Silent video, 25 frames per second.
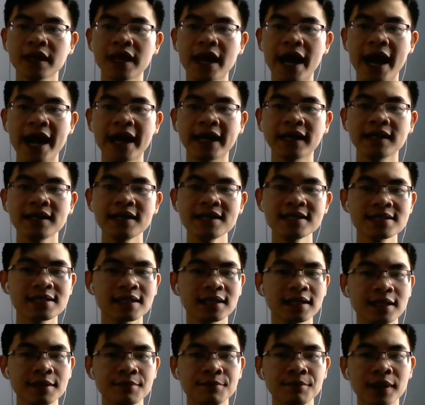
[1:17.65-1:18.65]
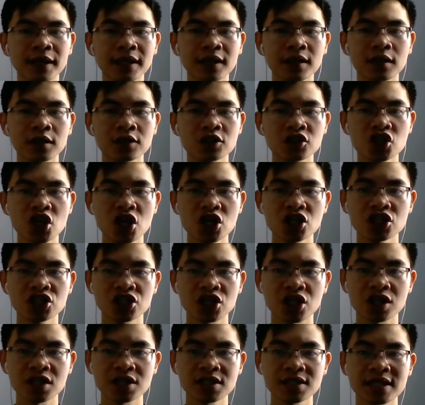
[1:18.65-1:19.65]
and easily make
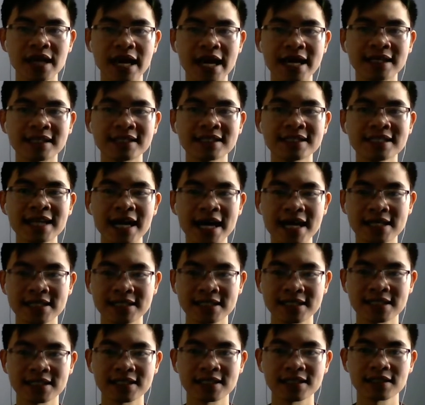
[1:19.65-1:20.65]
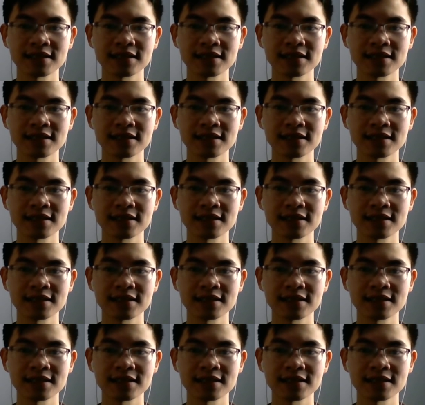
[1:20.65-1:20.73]
changes and tests.